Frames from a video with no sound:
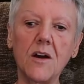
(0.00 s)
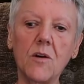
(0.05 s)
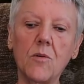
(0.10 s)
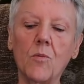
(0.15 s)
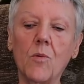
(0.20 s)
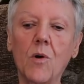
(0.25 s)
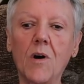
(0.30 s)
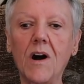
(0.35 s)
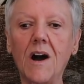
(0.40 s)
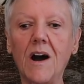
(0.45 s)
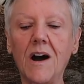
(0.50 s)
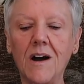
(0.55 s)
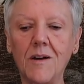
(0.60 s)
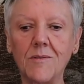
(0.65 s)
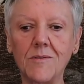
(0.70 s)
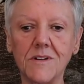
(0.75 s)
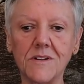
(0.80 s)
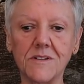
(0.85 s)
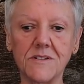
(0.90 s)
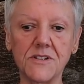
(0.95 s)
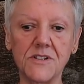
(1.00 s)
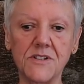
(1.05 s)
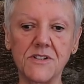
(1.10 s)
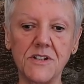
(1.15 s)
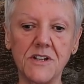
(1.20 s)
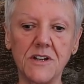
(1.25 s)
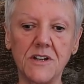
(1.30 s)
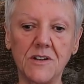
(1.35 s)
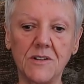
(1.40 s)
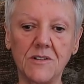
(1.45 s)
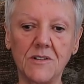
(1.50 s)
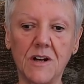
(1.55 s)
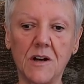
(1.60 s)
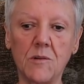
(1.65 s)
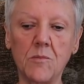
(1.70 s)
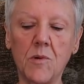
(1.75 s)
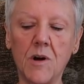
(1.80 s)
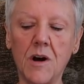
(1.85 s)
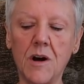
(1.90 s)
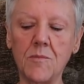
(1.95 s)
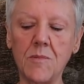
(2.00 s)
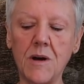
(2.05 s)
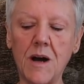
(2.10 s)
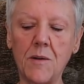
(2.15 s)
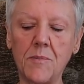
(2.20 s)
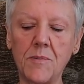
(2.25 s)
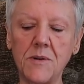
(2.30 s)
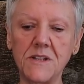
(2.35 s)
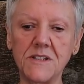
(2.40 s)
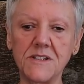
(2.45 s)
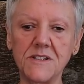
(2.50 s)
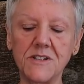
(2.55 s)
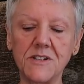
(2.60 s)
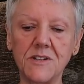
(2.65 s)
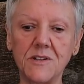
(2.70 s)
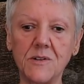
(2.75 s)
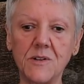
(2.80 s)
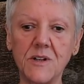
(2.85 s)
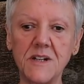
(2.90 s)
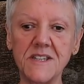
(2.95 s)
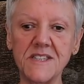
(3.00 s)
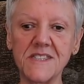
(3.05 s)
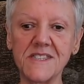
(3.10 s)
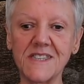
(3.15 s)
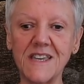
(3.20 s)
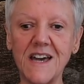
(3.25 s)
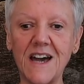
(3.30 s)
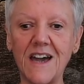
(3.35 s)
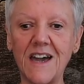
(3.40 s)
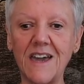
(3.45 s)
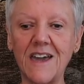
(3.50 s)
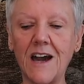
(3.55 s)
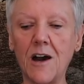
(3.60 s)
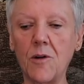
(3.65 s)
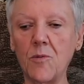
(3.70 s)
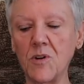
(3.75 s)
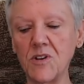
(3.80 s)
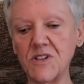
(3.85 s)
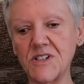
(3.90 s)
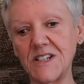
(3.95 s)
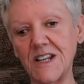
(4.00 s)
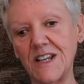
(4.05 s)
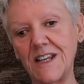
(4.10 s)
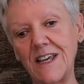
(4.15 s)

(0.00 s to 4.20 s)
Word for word: What I want to do and what I'm happy to do is say, I want to